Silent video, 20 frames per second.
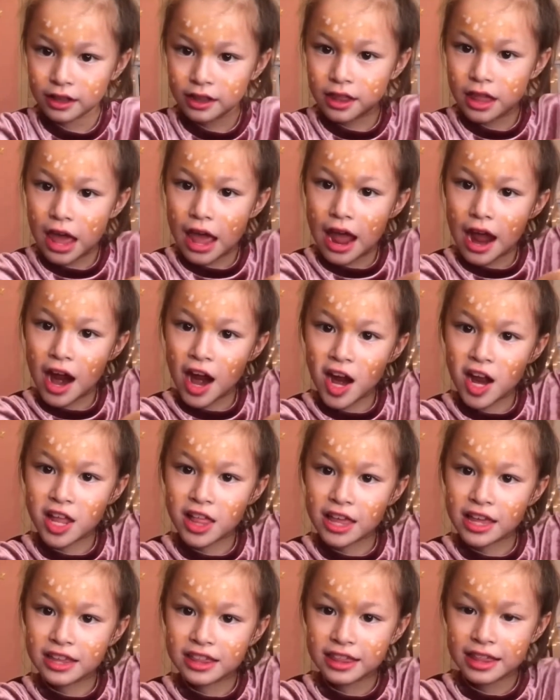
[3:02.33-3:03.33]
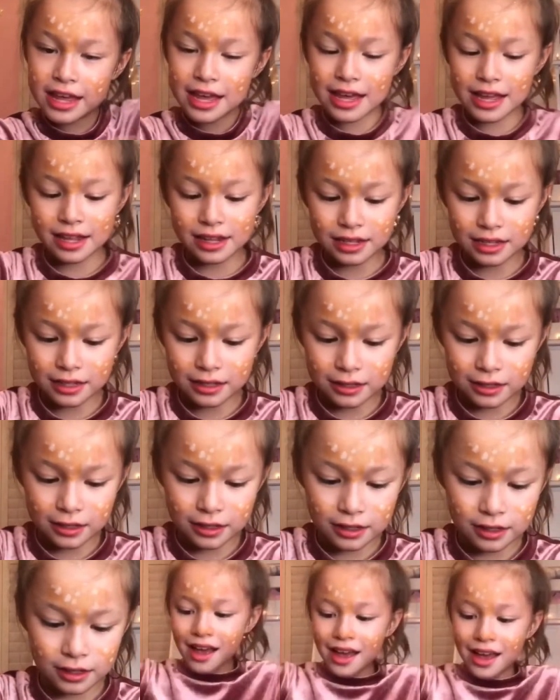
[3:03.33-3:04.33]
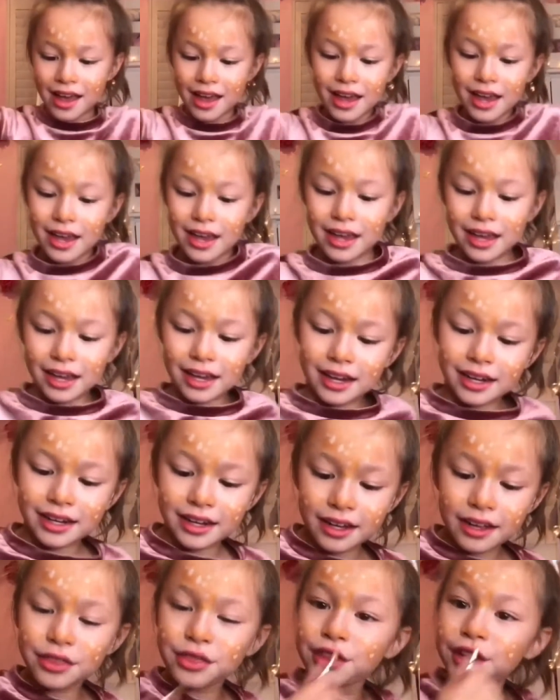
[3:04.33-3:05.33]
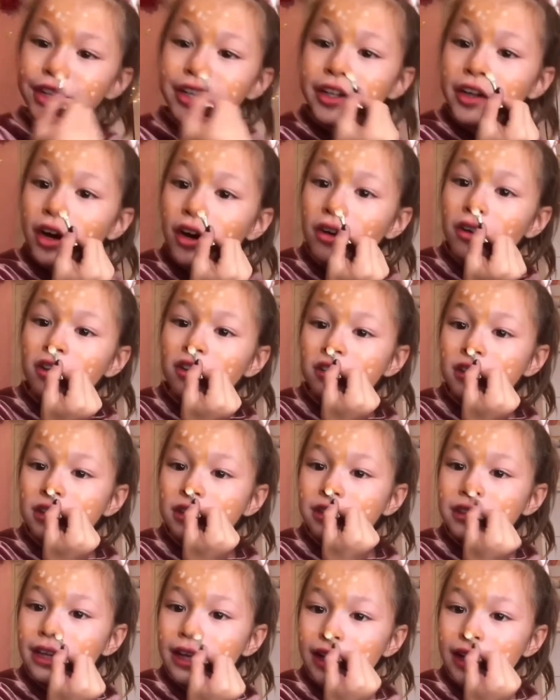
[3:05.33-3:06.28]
there, like that. And the nose,